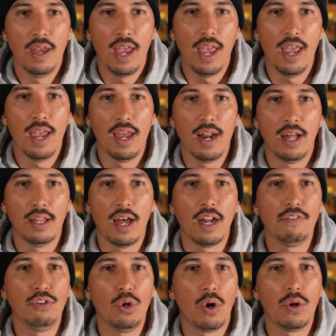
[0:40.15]
And a lot
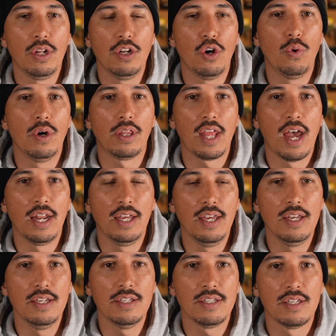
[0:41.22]
of you already know what that
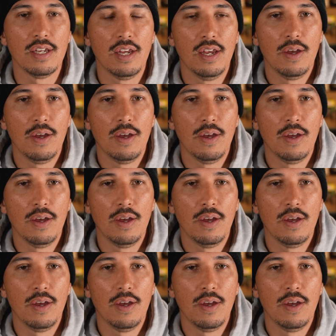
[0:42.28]
is,